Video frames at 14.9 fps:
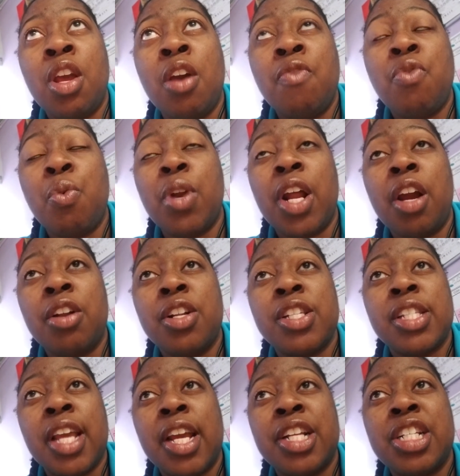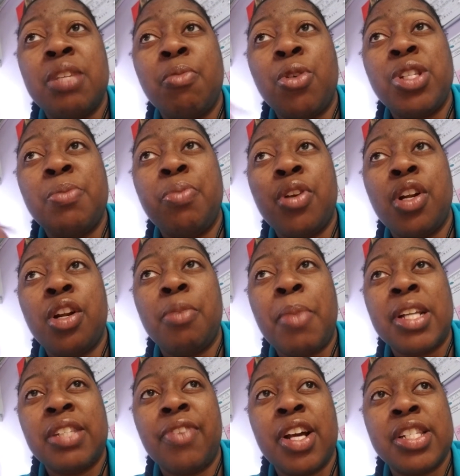from what i understand she mostly put her
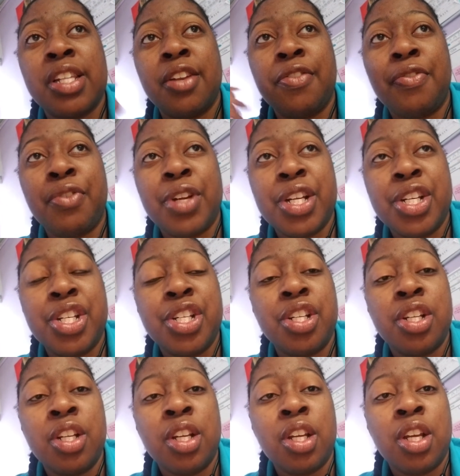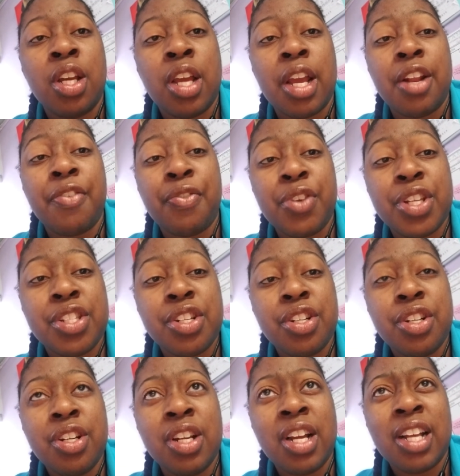pacifiers in the fridge in the
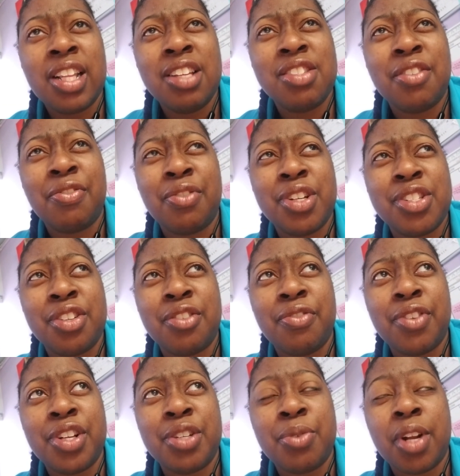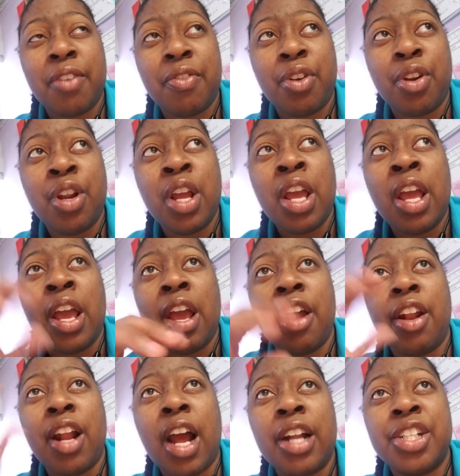freezer i think it was a freezer the fridge whatever
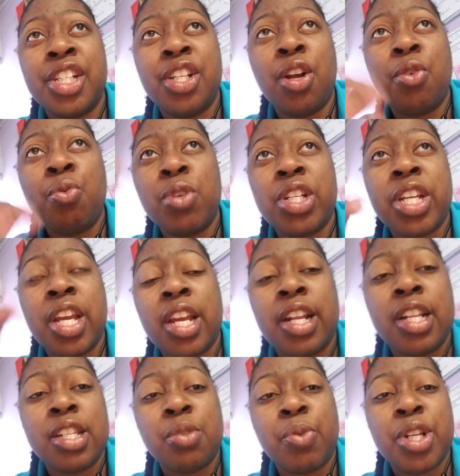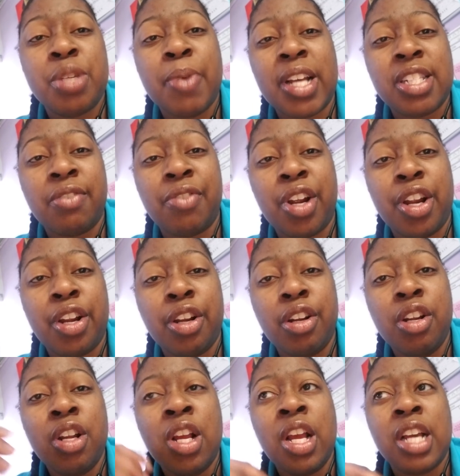and she know which kid is which pacifier
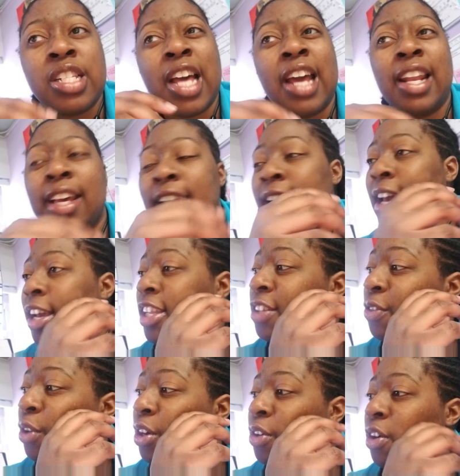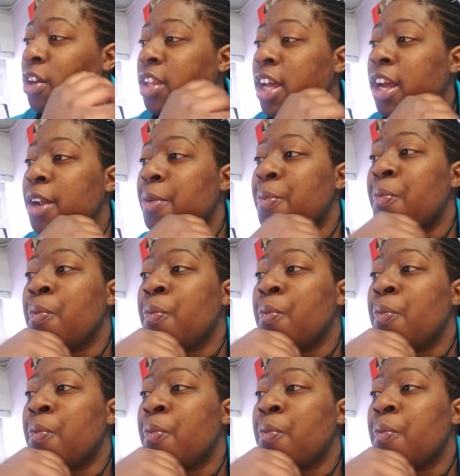because i had like a case for it and all that